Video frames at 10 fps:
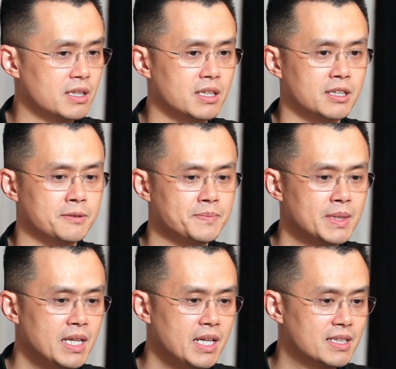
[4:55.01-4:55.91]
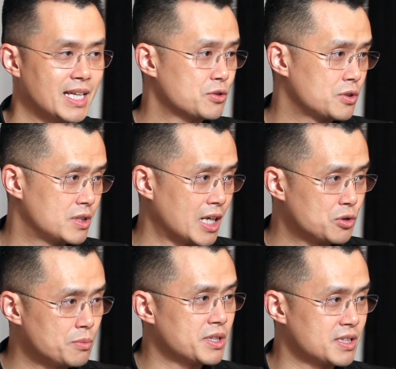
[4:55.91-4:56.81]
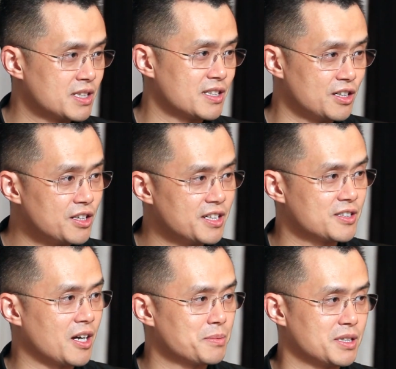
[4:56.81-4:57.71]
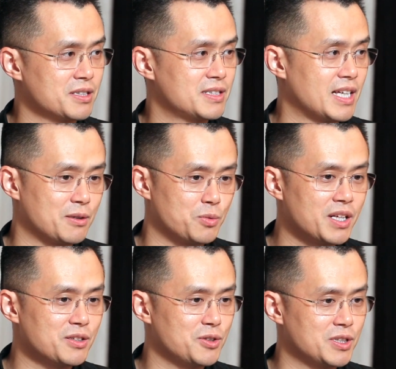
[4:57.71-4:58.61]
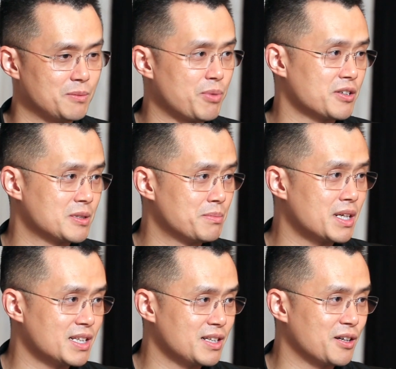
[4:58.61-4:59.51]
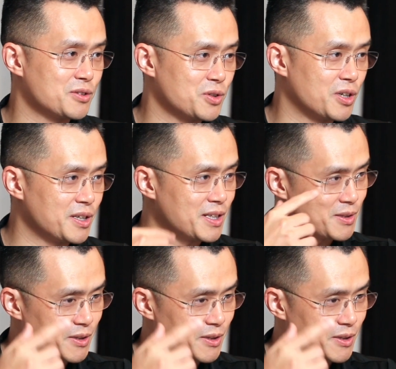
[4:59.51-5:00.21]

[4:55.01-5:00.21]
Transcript: Um, that, that 2% of the early adopters that are willing to deposit money onto a